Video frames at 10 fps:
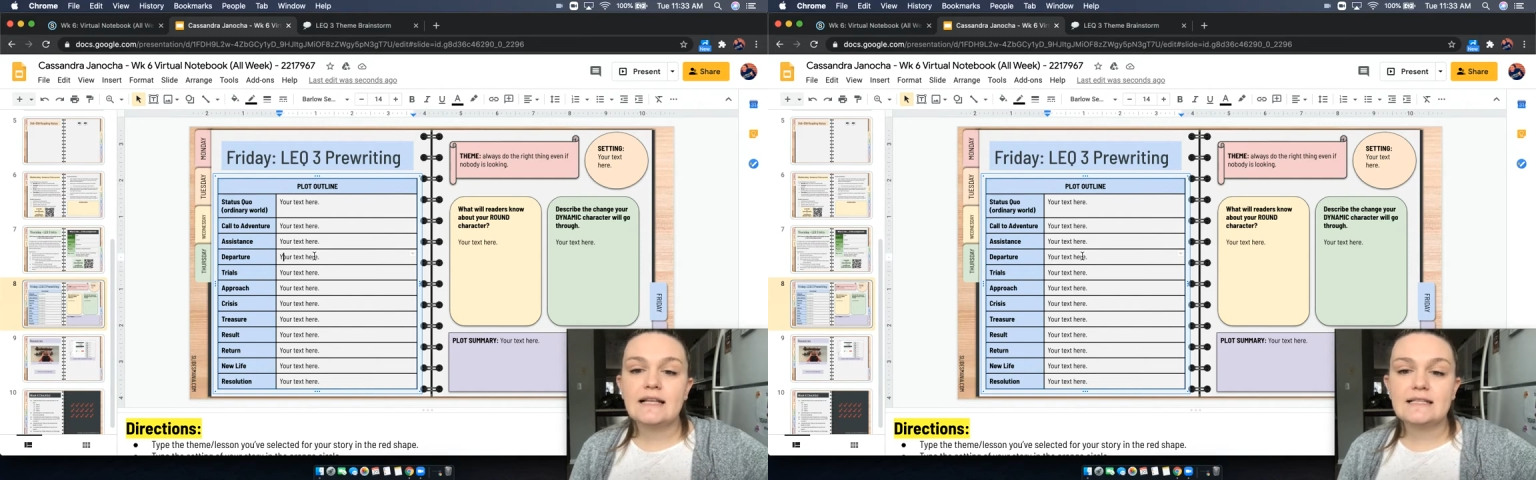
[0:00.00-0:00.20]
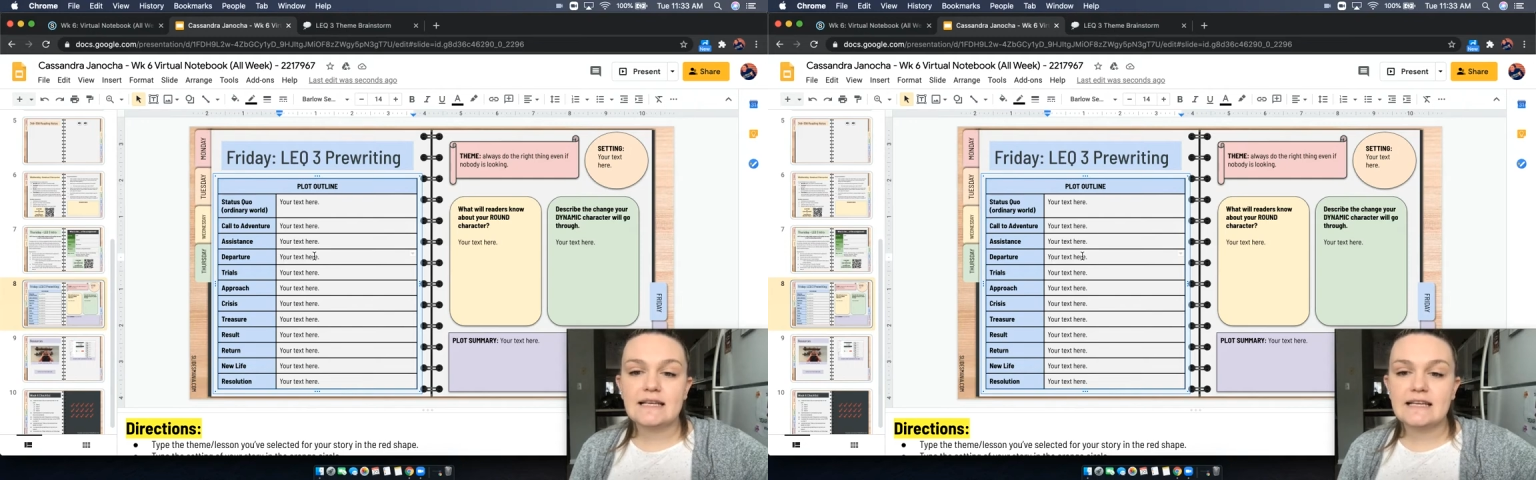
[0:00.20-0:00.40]

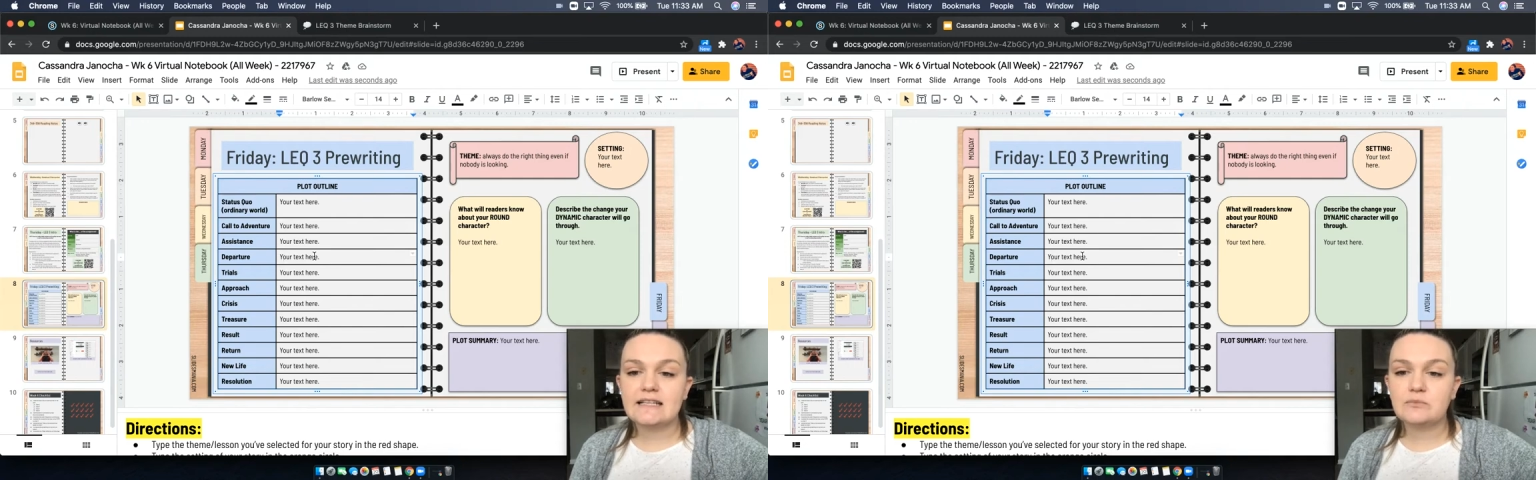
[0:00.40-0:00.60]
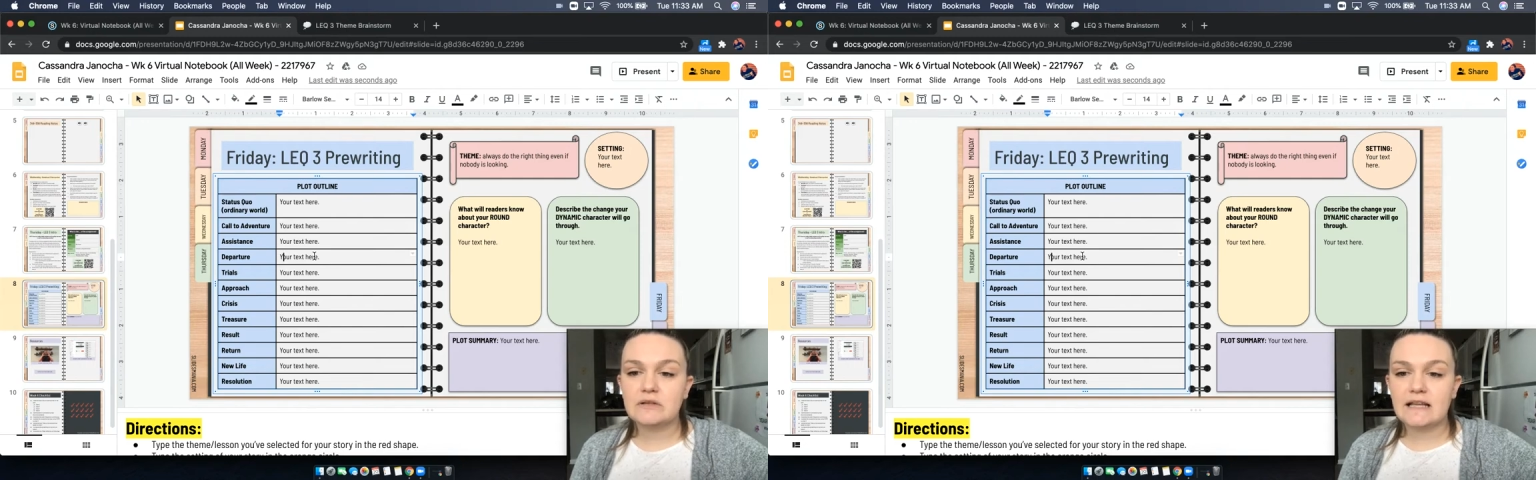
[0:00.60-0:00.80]

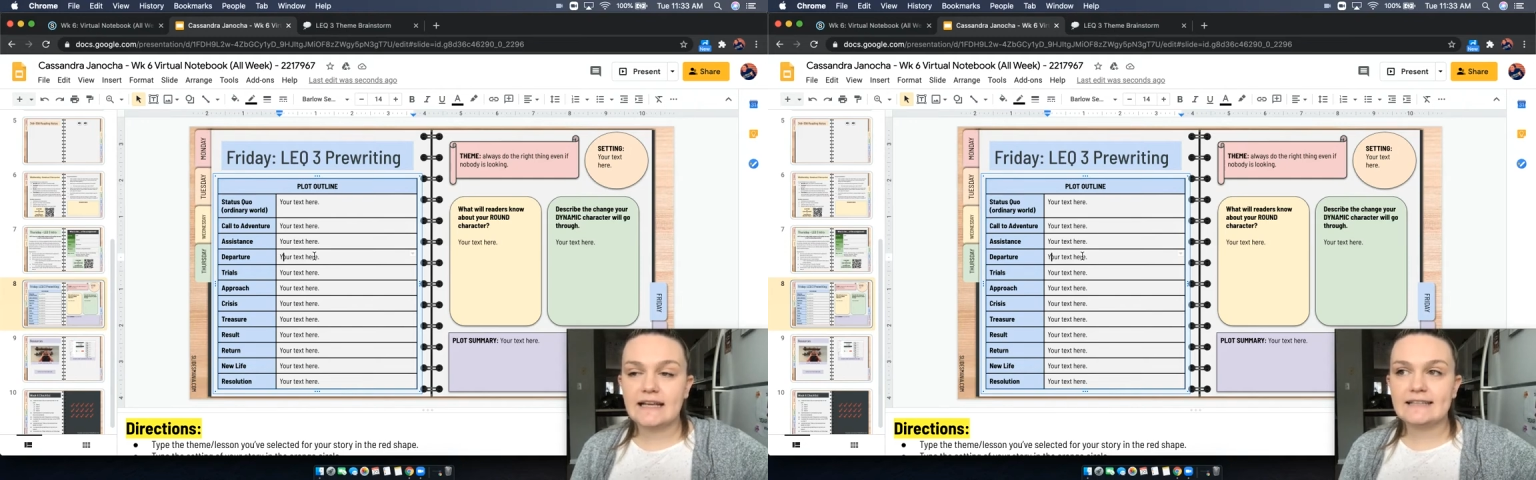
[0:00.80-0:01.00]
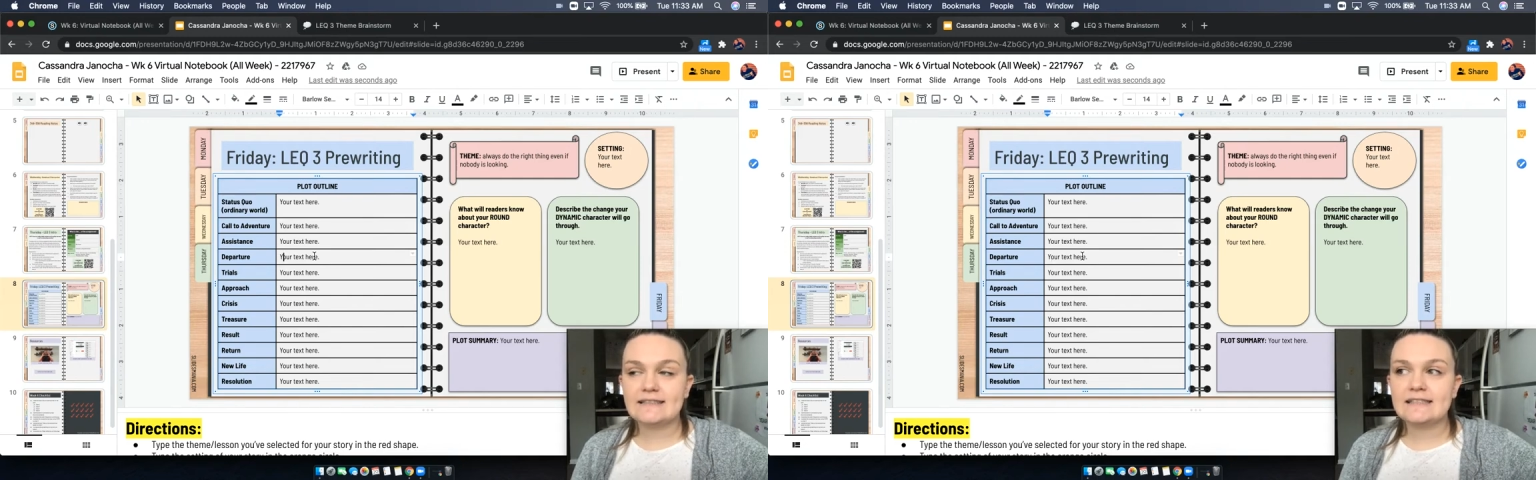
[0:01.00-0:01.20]
takes
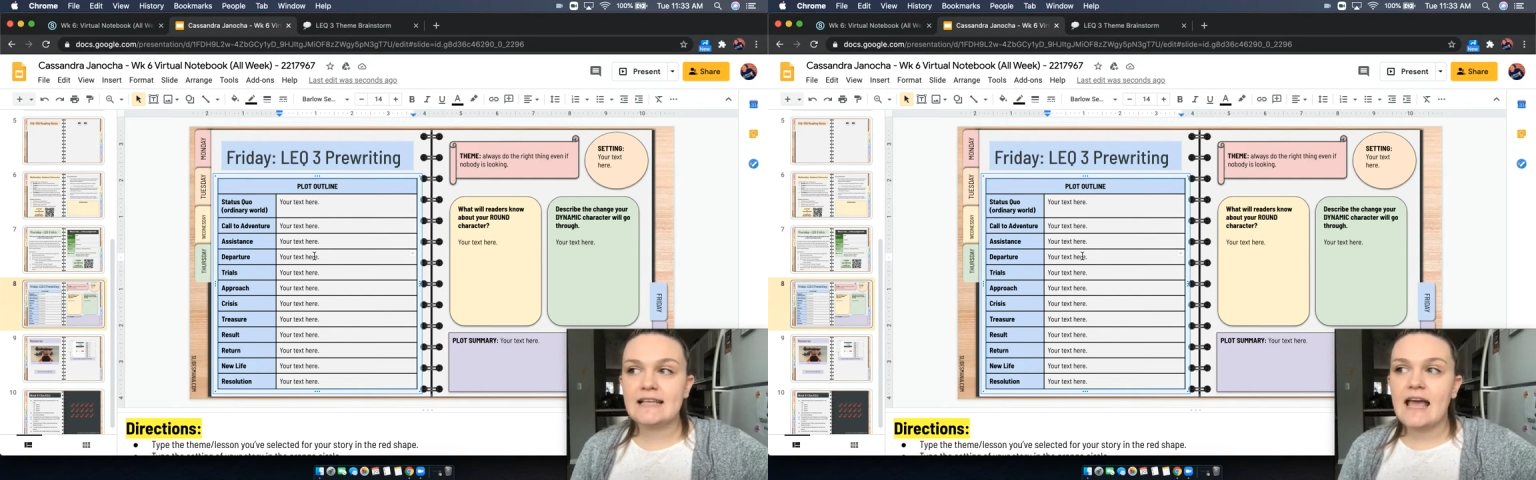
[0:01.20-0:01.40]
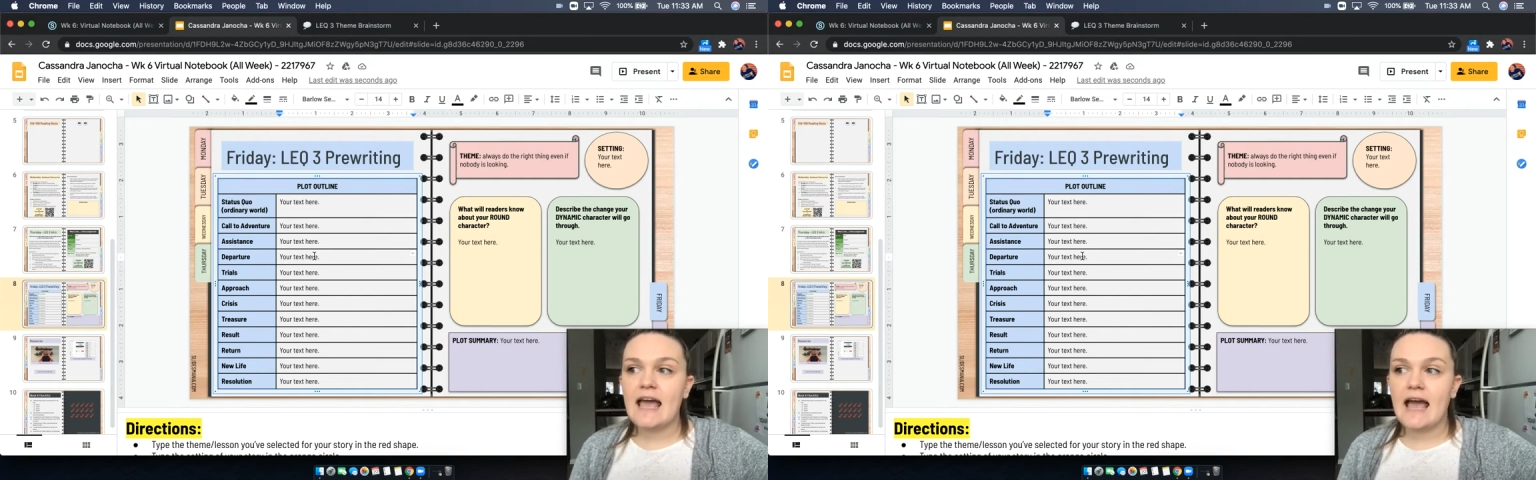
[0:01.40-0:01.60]
place
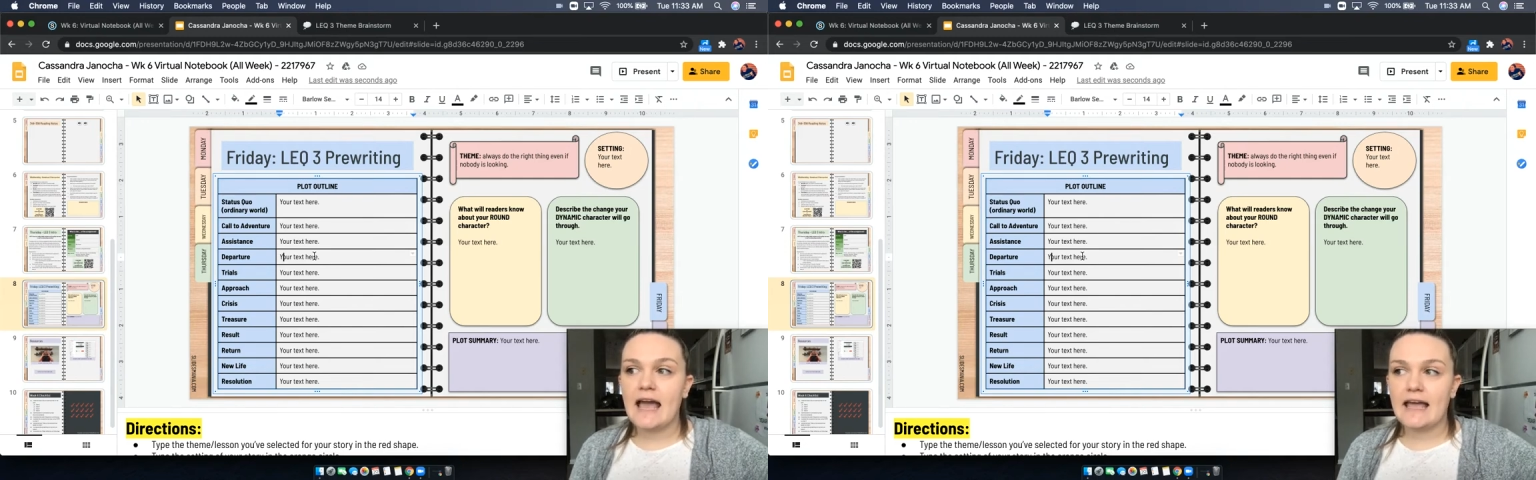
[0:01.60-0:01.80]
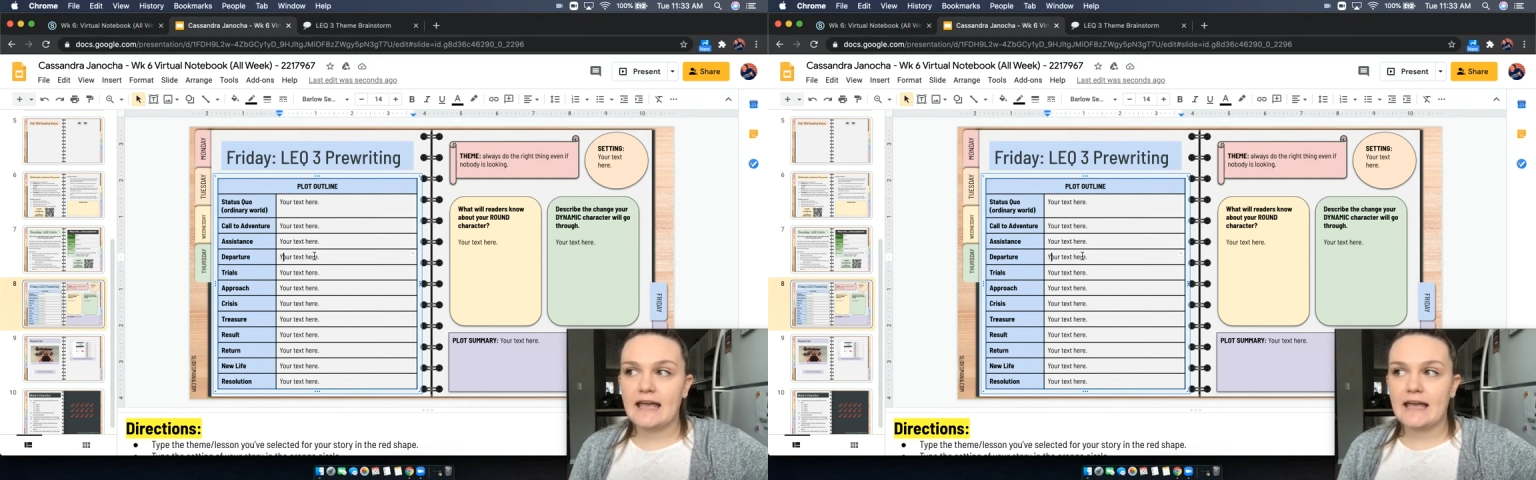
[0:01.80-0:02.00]

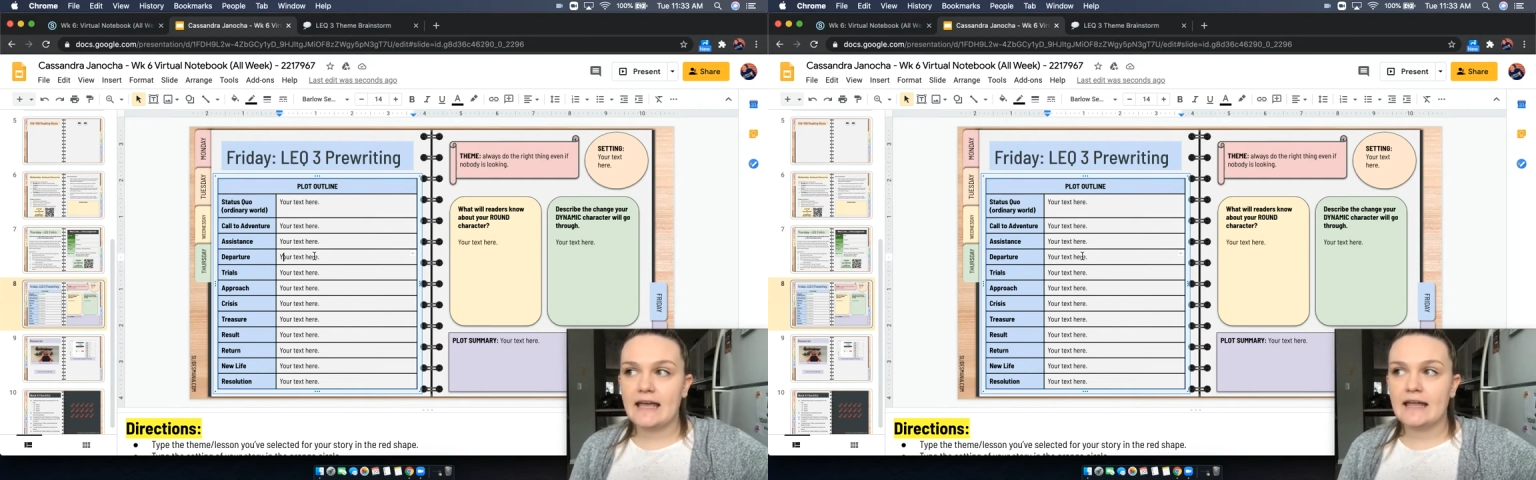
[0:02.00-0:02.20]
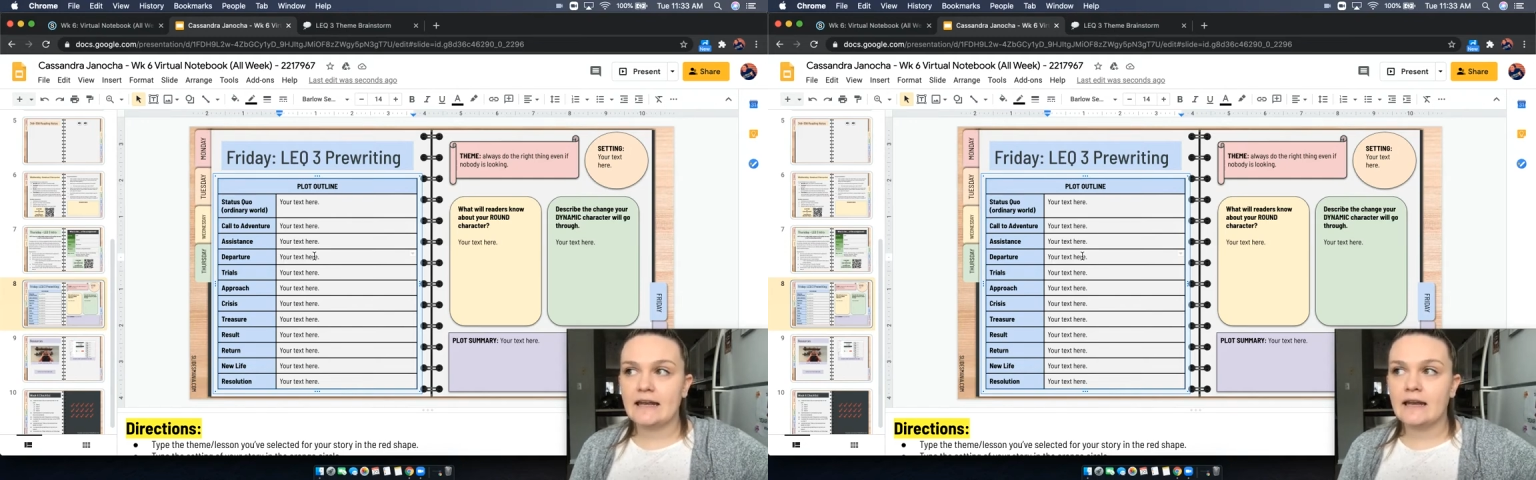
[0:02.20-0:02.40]

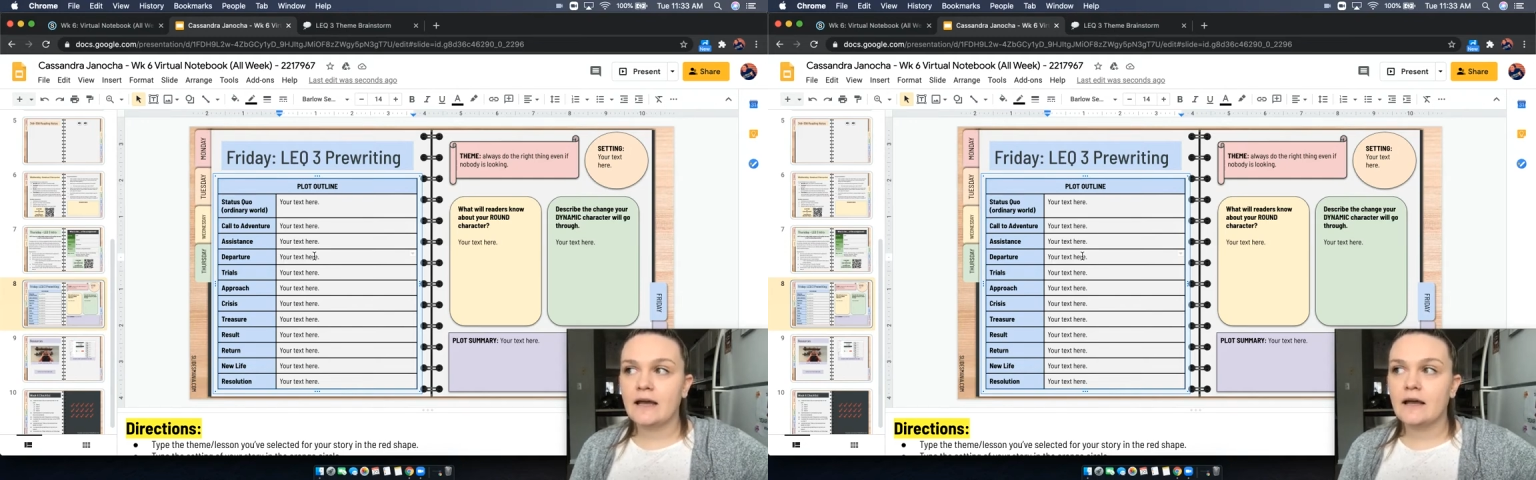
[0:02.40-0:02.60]
in